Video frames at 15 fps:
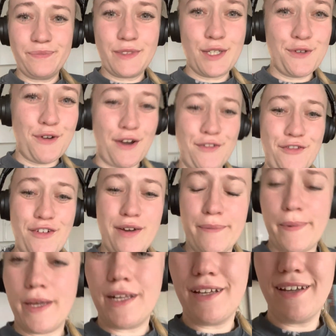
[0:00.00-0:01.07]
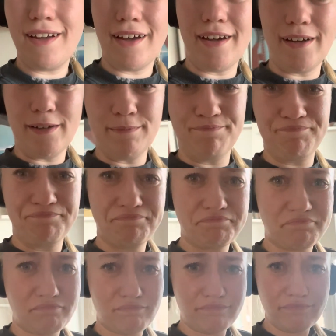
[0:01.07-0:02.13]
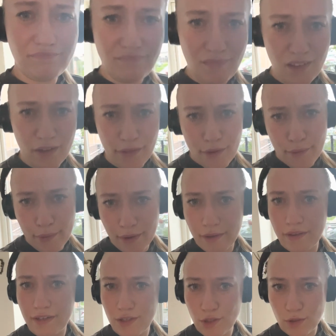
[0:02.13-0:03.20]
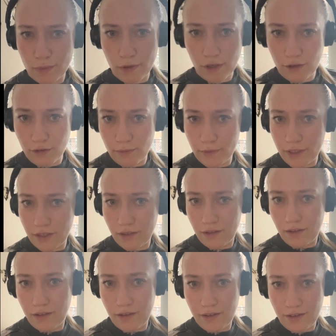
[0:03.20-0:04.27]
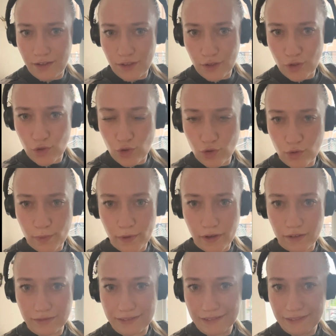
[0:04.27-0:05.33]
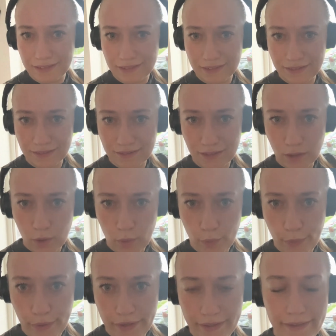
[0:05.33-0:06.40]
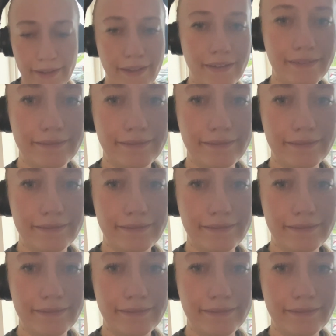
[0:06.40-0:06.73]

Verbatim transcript: to run for a bit. Um, the weather is super gloomy, super windy,